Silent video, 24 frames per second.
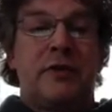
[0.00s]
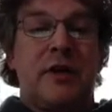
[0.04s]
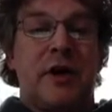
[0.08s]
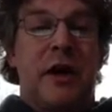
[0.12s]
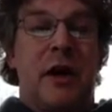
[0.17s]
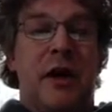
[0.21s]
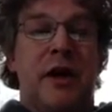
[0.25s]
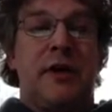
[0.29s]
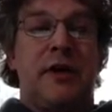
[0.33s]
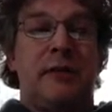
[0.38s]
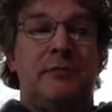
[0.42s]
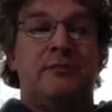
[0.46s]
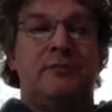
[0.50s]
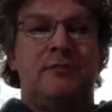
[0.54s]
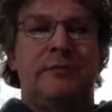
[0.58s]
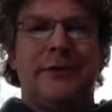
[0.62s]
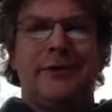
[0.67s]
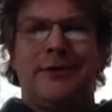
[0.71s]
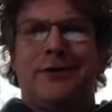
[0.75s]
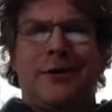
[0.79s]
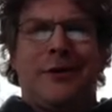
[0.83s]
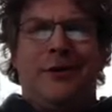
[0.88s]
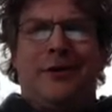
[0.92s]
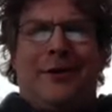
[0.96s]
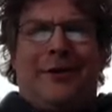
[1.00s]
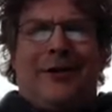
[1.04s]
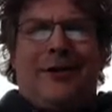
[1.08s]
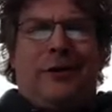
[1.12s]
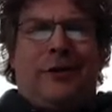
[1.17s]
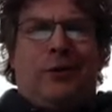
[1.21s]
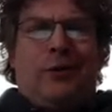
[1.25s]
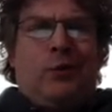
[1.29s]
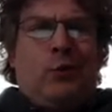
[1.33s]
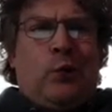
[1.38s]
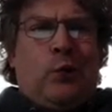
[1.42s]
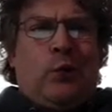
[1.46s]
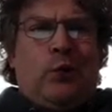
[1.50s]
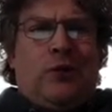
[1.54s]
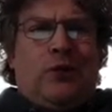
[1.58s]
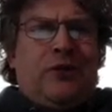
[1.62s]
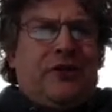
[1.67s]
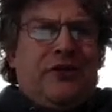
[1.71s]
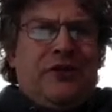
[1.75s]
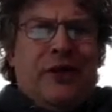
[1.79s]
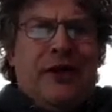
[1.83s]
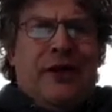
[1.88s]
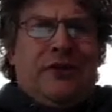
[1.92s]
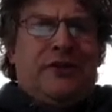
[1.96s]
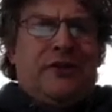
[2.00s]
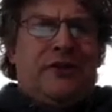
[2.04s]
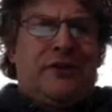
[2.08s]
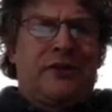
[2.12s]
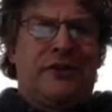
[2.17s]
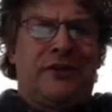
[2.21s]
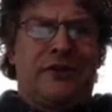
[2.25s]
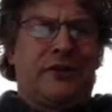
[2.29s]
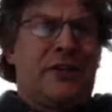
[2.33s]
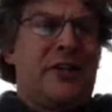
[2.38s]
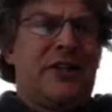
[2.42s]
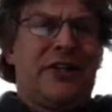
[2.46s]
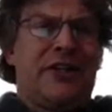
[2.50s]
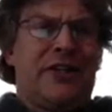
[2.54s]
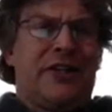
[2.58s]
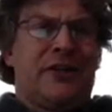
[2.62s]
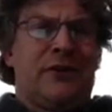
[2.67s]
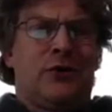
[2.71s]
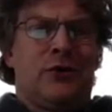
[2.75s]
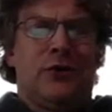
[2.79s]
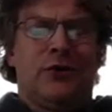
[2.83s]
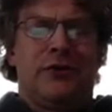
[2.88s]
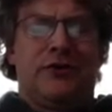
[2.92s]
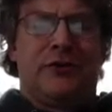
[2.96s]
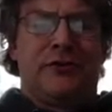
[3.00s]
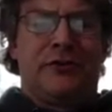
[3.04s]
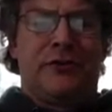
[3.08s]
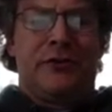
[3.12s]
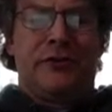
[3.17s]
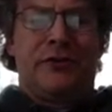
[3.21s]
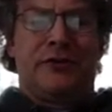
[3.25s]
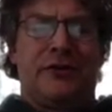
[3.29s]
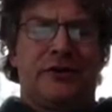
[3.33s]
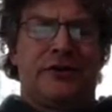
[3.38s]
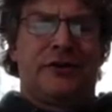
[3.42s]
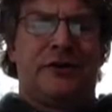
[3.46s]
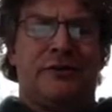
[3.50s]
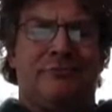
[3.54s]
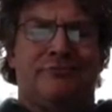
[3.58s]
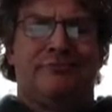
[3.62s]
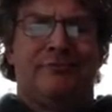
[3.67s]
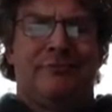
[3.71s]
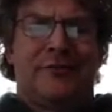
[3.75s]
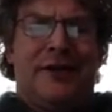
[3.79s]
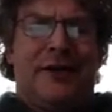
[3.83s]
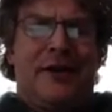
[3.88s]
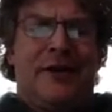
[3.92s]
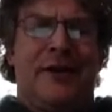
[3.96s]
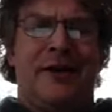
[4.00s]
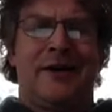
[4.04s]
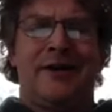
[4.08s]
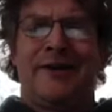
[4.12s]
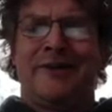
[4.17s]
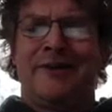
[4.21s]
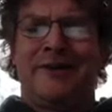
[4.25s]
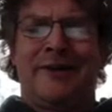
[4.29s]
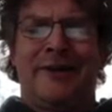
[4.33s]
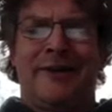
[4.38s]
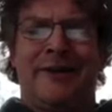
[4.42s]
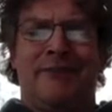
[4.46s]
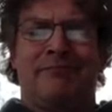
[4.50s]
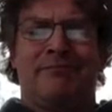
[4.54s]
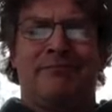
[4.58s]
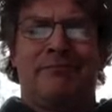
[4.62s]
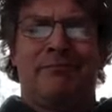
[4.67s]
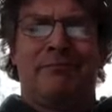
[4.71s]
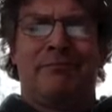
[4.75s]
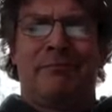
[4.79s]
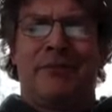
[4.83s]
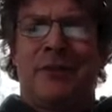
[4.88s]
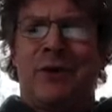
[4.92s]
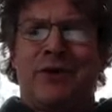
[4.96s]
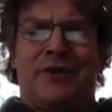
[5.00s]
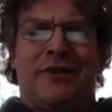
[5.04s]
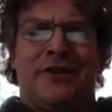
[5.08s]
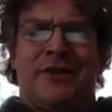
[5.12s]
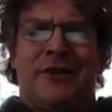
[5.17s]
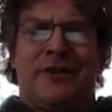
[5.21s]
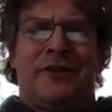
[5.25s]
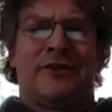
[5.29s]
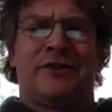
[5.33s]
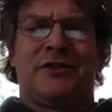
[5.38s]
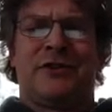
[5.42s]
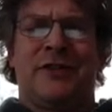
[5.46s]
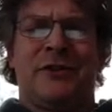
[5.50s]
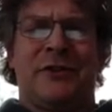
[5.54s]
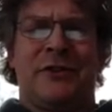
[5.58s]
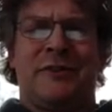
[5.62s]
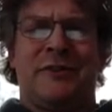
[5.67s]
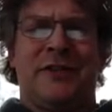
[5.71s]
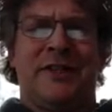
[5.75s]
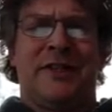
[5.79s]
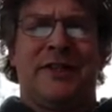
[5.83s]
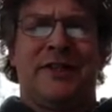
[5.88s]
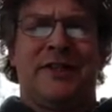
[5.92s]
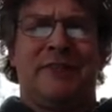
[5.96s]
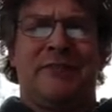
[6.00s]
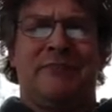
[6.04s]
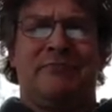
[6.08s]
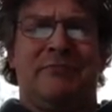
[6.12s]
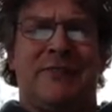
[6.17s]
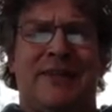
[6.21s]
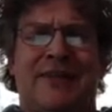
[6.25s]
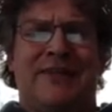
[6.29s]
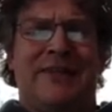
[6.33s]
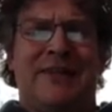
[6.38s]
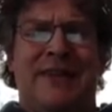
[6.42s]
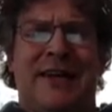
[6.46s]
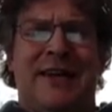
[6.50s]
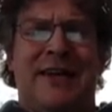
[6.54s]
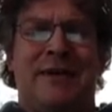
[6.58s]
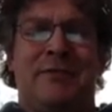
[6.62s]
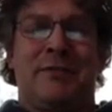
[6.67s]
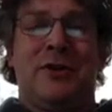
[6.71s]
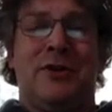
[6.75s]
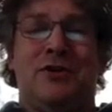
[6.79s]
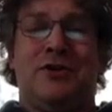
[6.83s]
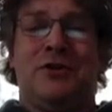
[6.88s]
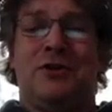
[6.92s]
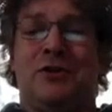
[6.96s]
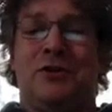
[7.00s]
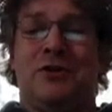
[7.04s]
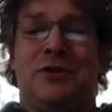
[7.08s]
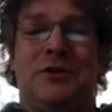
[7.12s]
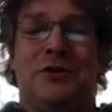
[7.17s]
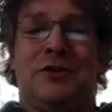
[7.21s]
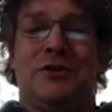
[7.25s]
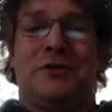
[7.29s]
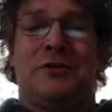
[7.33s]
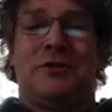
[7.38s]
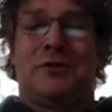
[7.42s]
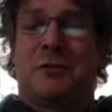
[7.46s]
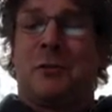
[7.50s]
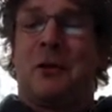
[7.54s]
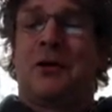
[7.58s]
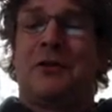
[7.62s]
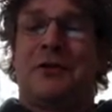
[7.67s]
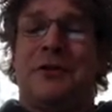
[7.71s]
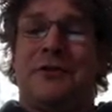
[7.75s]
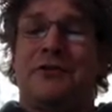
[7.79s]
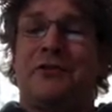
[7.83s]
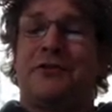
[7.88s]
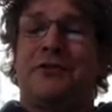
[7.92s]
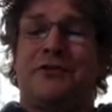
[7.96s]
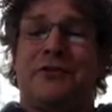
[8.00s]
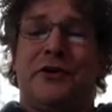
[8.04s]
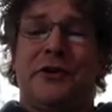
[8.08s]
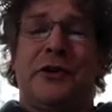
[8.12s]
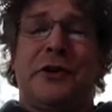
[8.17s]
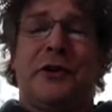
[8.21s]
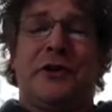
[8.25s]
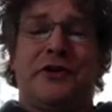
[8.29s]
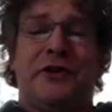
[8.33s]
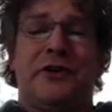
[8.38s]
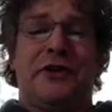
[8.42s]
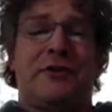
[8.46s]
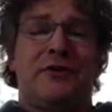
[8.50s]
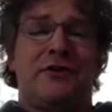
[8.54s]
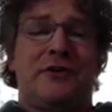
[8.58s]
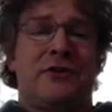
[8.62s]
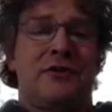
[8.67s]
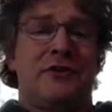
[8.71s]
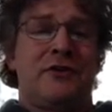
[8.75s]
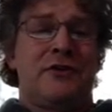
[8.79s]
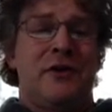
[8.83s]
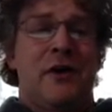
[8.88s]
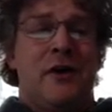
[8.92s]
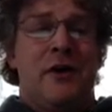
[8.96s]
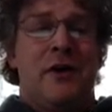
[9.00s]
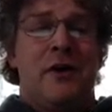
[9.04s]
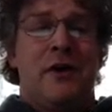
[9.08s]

It's not the end of the world if you have a slightly older version. Most things are going to be the same, and you're smart enough to figure out the difference.